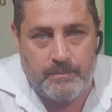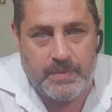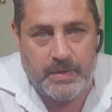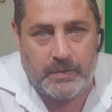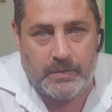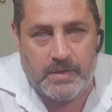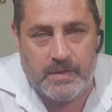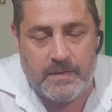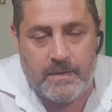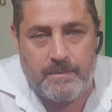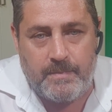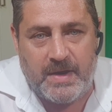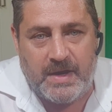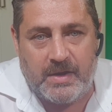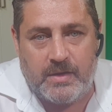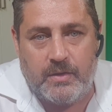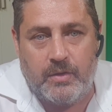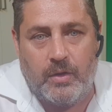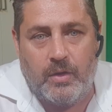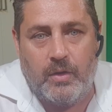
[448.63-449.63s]
built on the
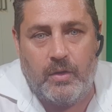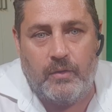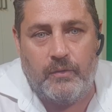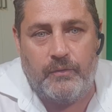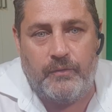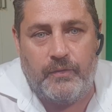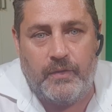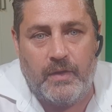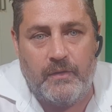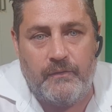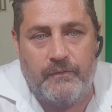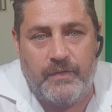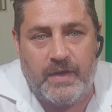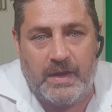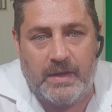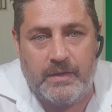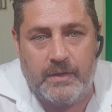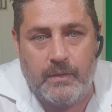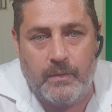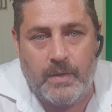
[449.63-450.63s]
back of
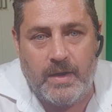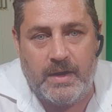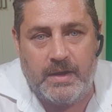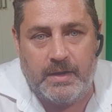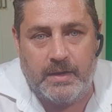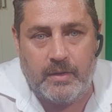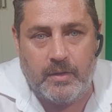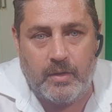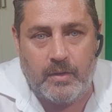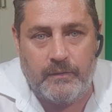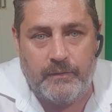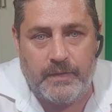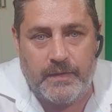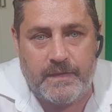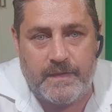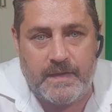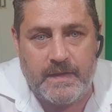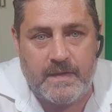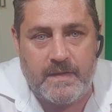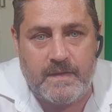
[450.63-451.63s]
evaluating over
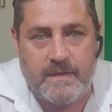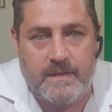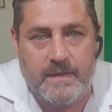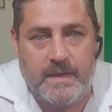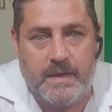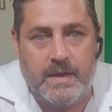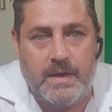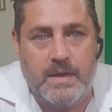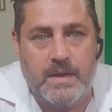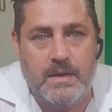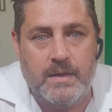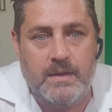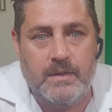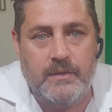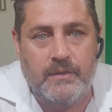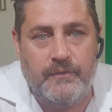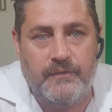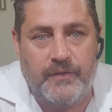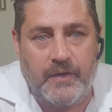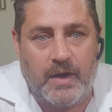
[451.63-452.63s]

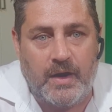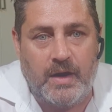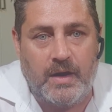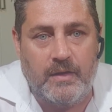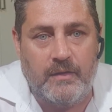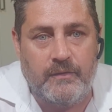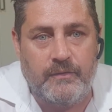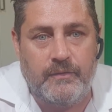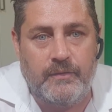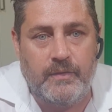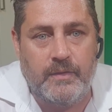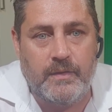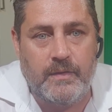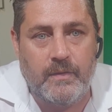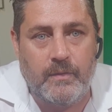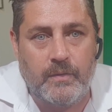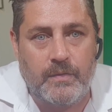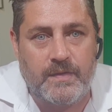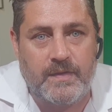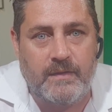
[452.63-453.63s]
65
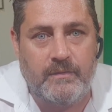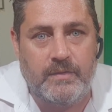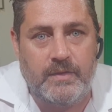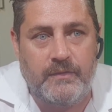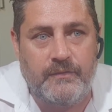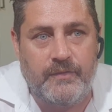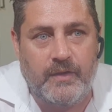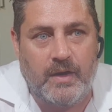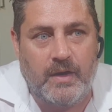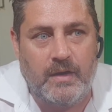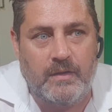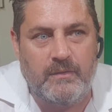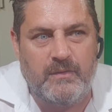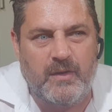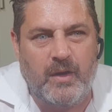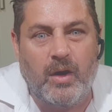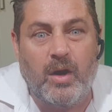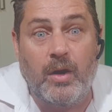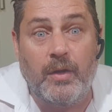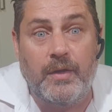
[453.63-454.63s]
or 75
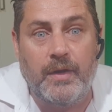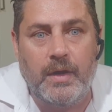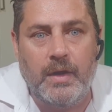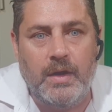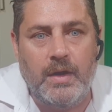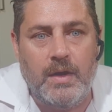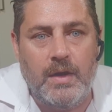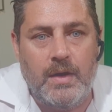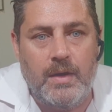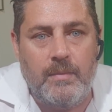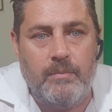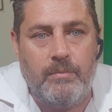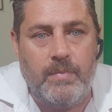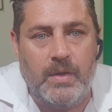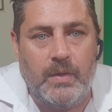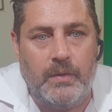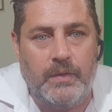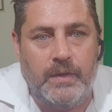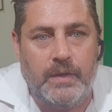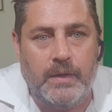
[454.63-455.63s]
odd
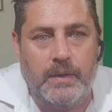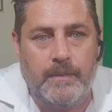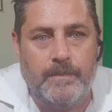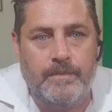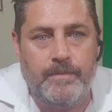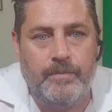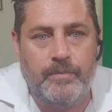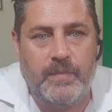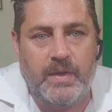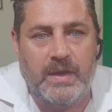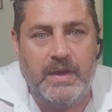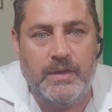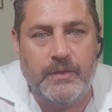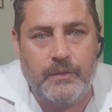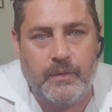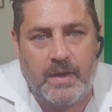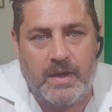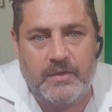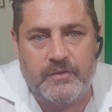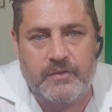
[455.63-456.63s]
million
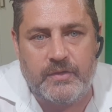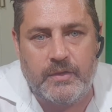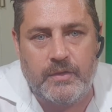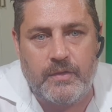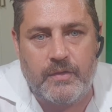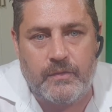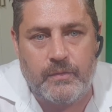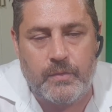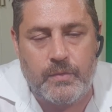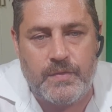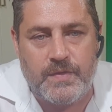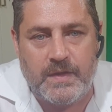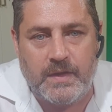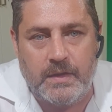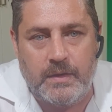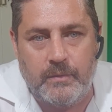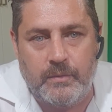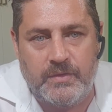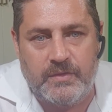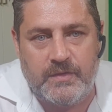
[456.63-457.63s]
interactions through
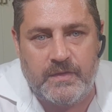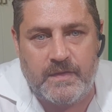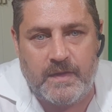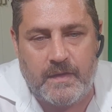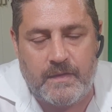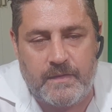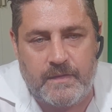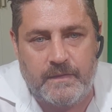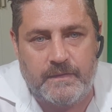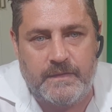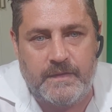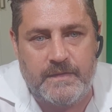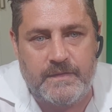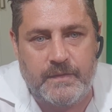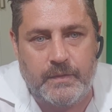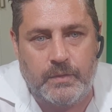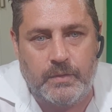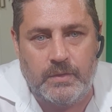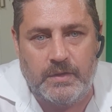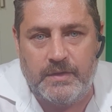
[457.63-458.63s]
Xena, which is our
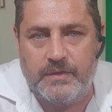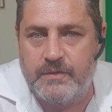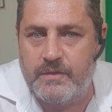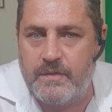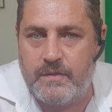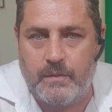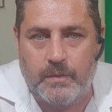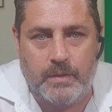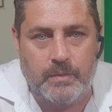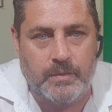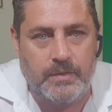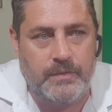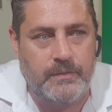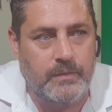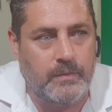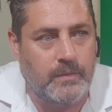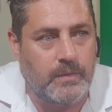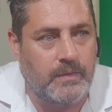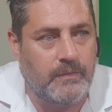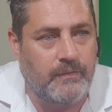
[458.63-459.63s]
statistical engine. So we went
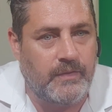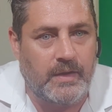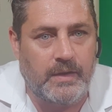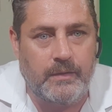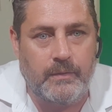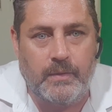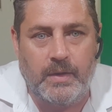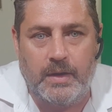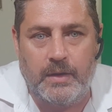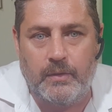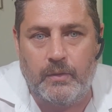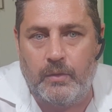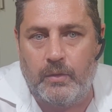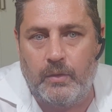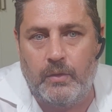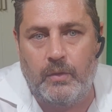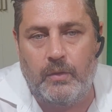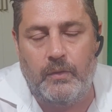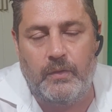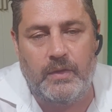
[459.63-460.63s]
through and evaluated
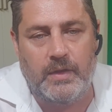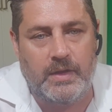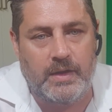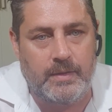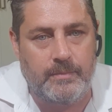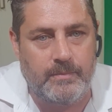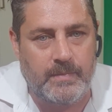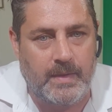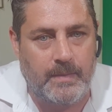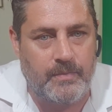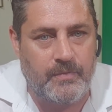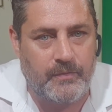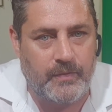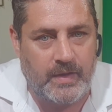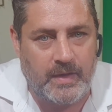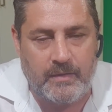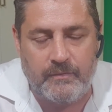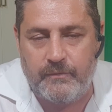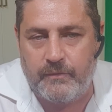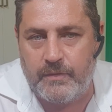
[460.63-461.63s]
all the heat maps for
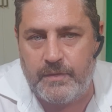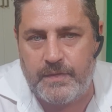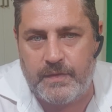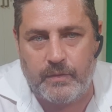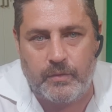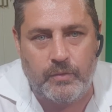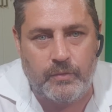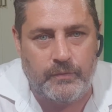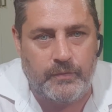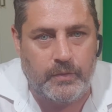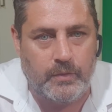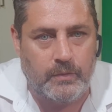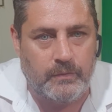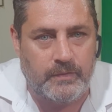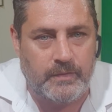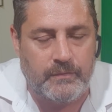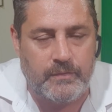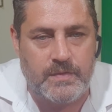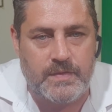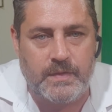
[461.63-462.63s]
every single view of
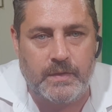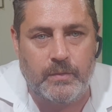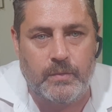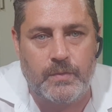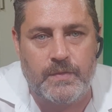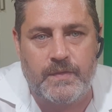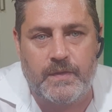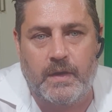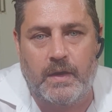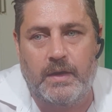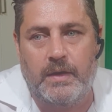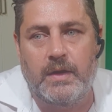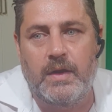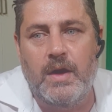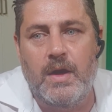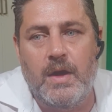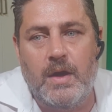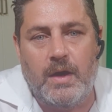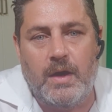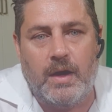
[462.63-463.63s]
every single site,
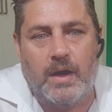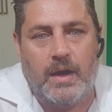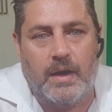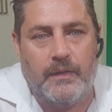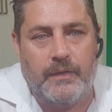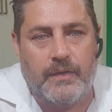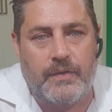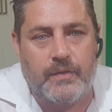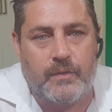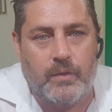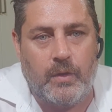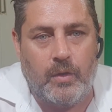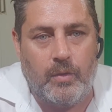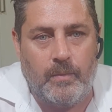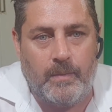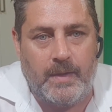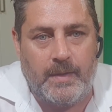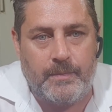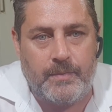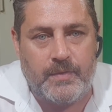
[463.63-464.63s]
the scroll
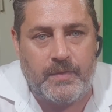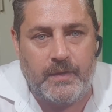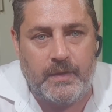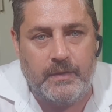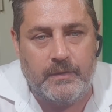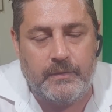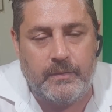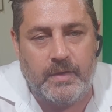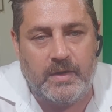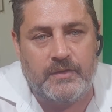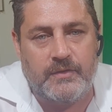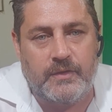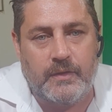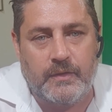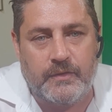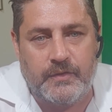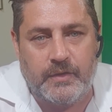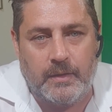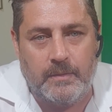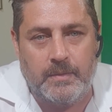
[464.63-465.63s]
maps, the interaction,
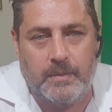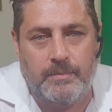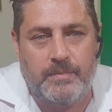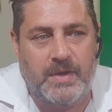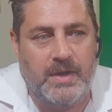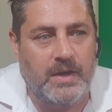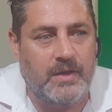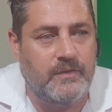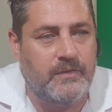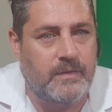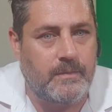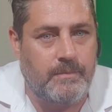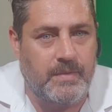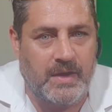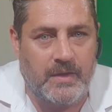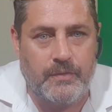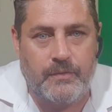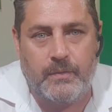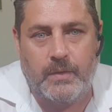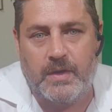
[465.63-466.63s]
the time on page, the
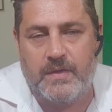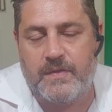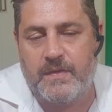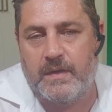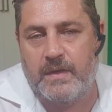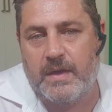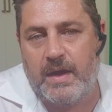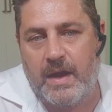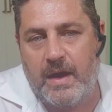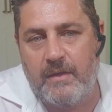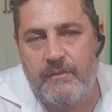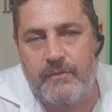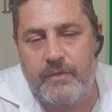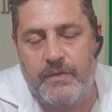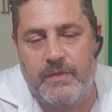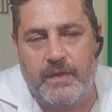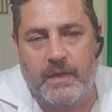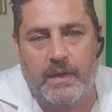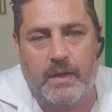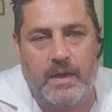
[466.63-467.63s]
bounce rates, and
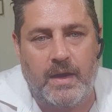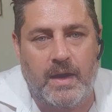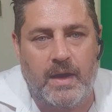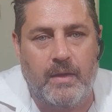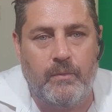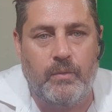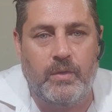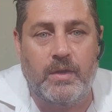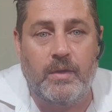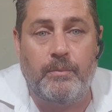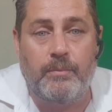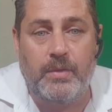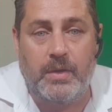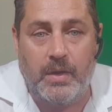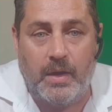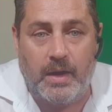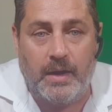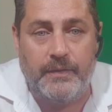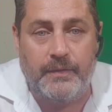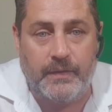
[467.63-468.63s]
everything. And we
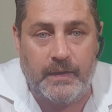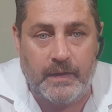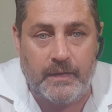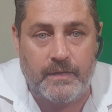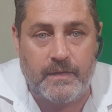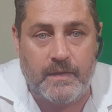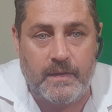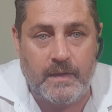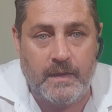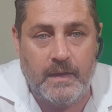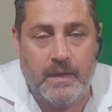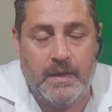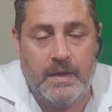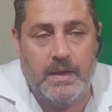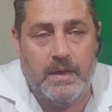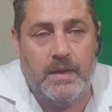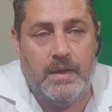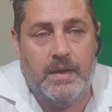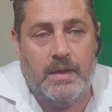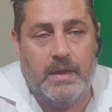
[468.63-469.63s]
applied this
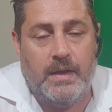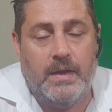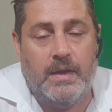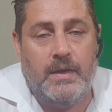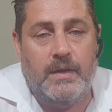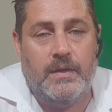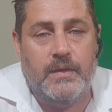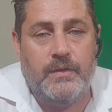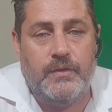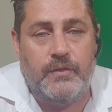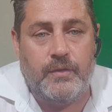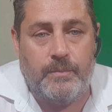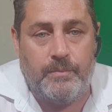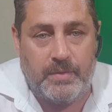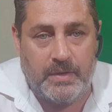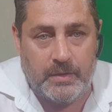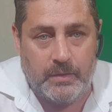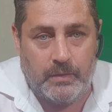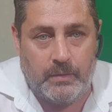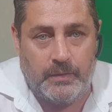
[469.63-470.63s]
to
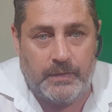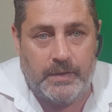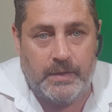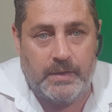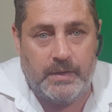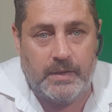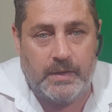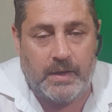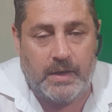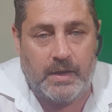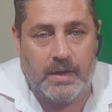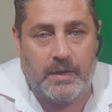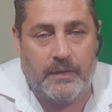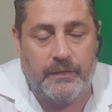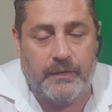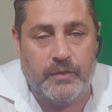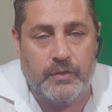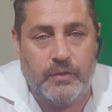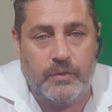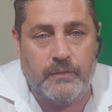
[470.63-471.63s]
build
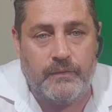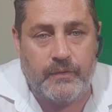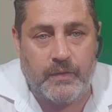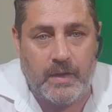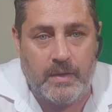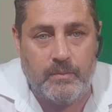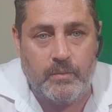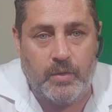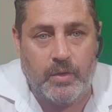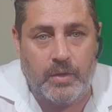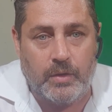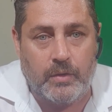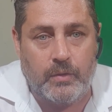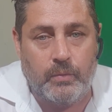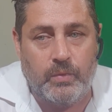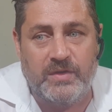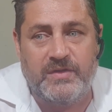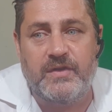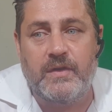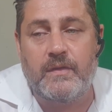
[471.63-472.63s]
the new framework,
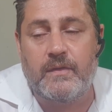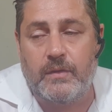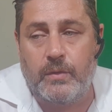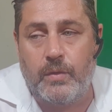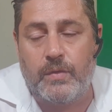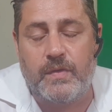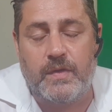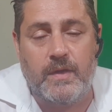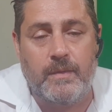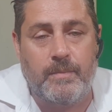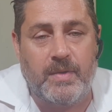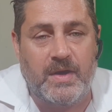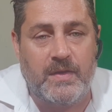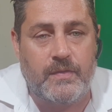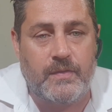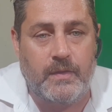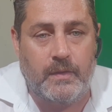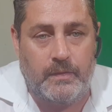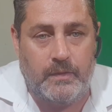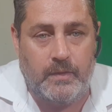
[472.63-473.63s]
which is loosely
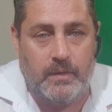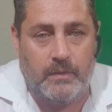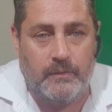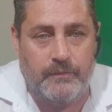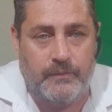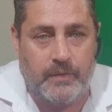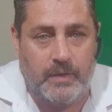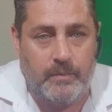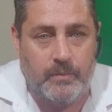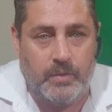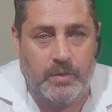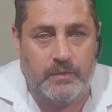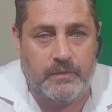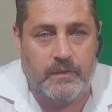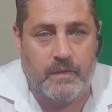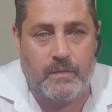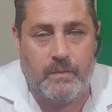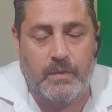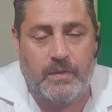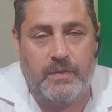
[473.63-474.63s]
based on the on framework,
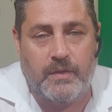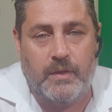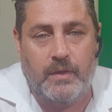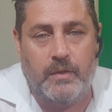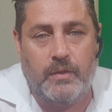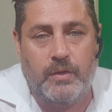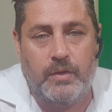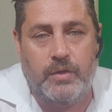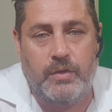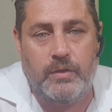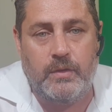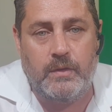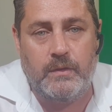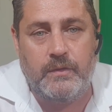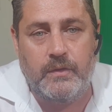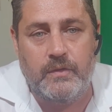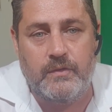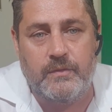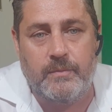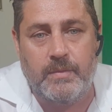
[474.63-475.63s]
just with a
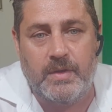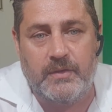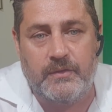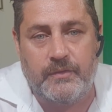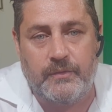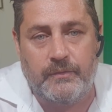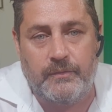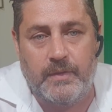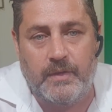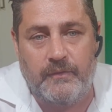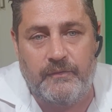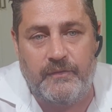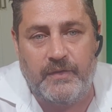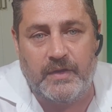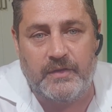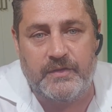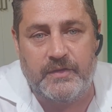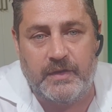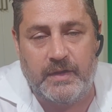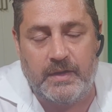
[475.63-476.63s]
huge amount of
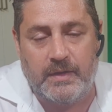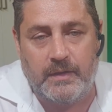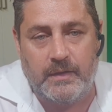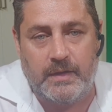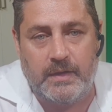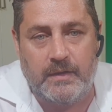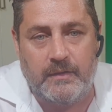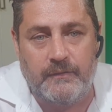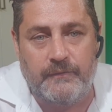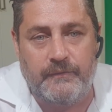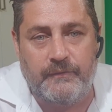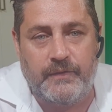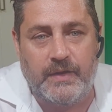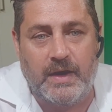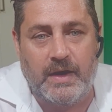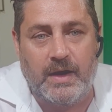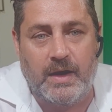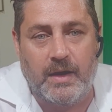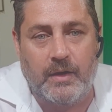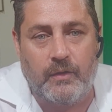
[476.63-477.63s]
functionality and a
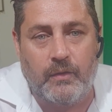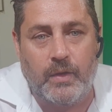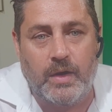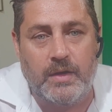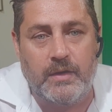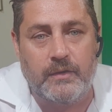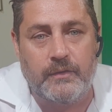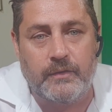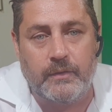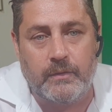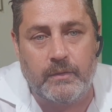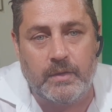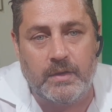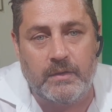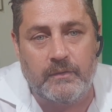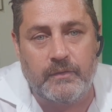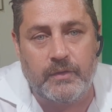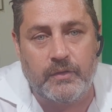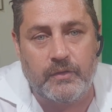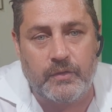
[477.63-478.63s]
far greater degree
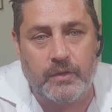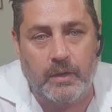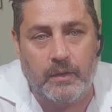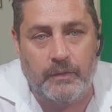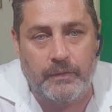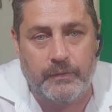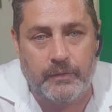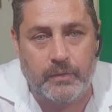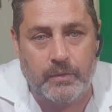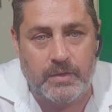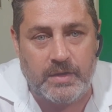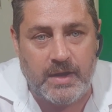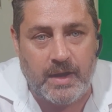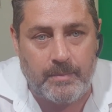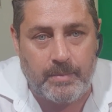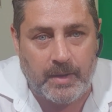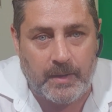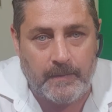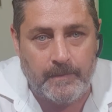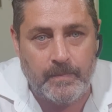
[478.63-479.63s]
of control through
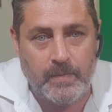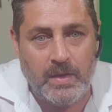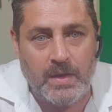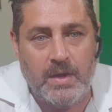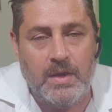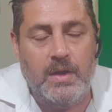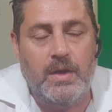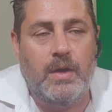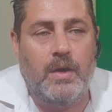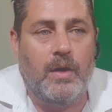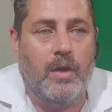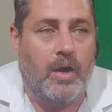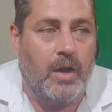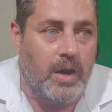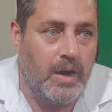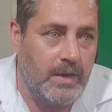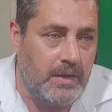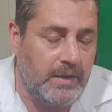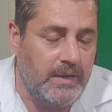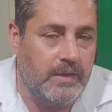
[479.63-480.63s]
Yabba.
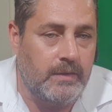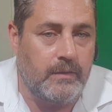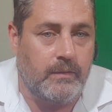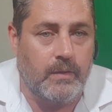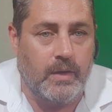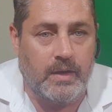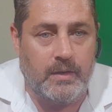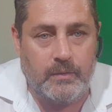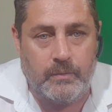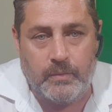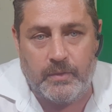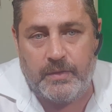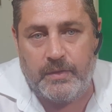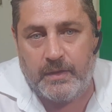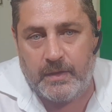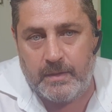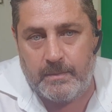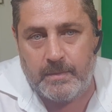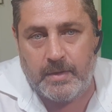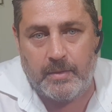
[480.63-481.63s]
Highly integrated with
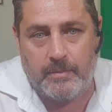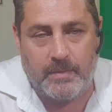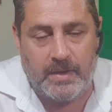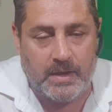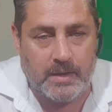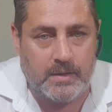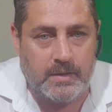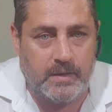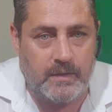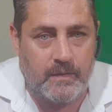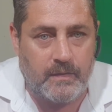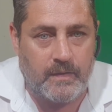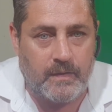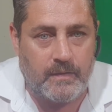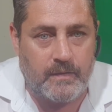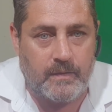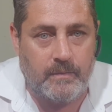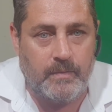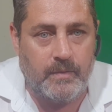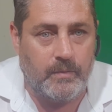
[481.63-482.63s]
the email marketing
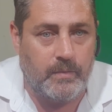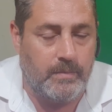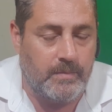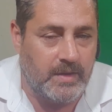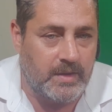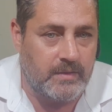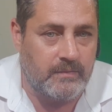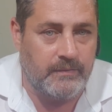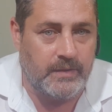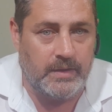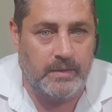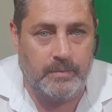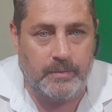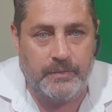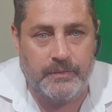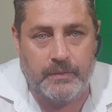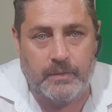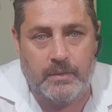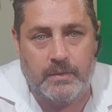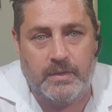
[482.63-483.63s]
system that we make available
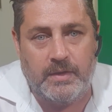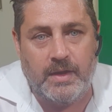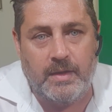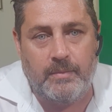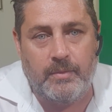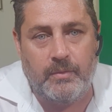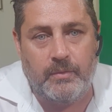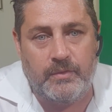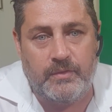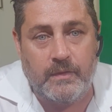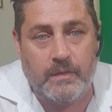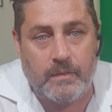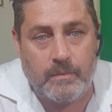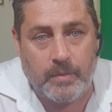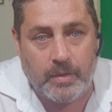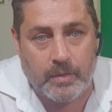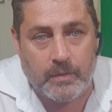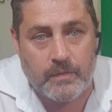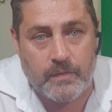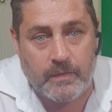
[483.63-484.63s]
through Yabba, which is a
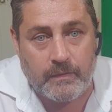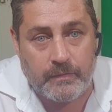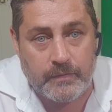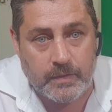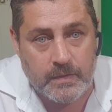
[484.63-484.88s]
Microsoft